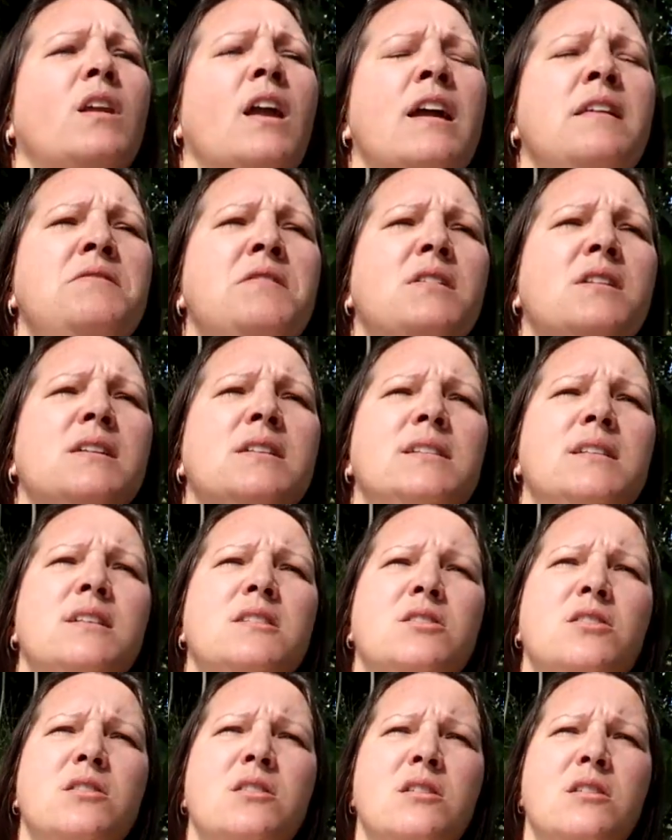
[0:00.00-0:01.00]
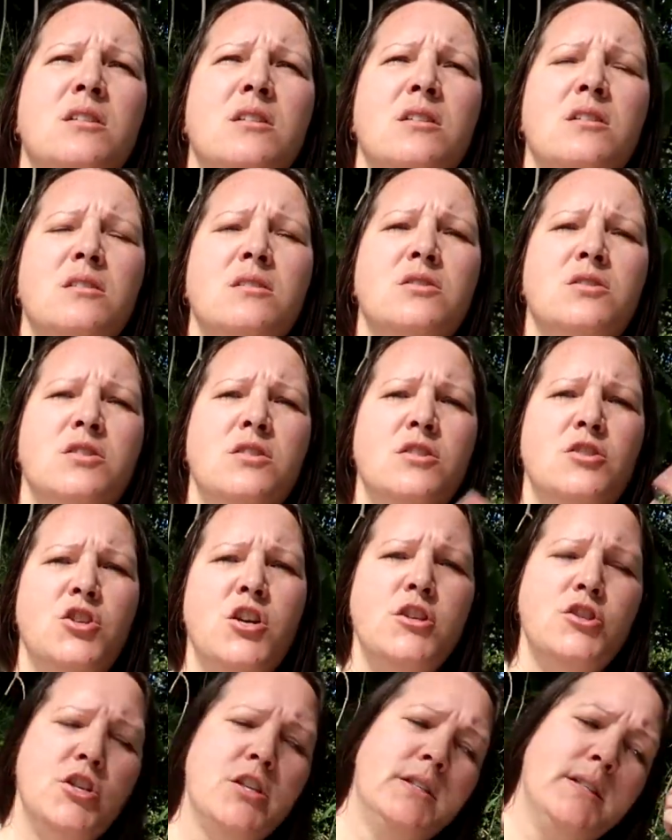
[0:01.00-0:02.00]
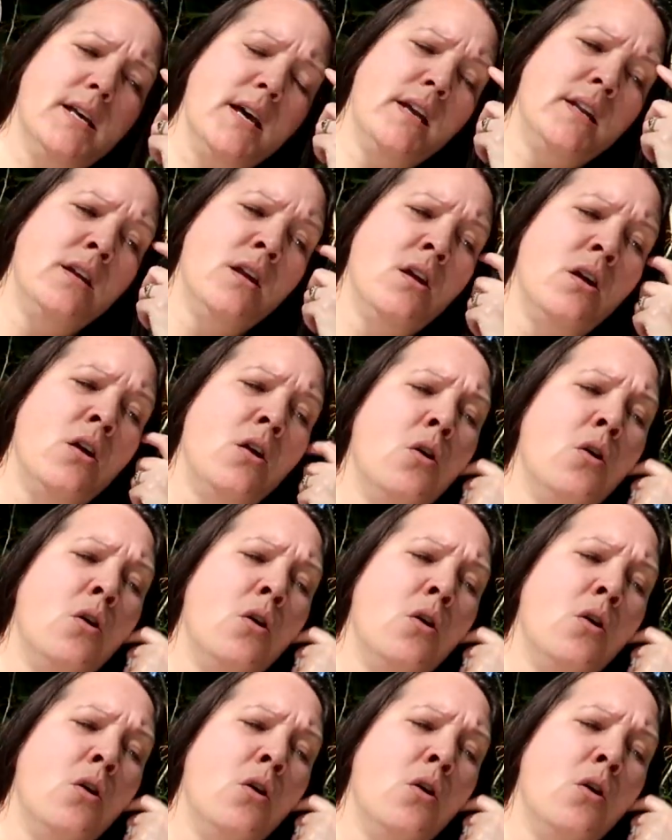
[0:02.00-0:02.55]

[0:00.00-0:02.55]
And then I said to the judge, I said,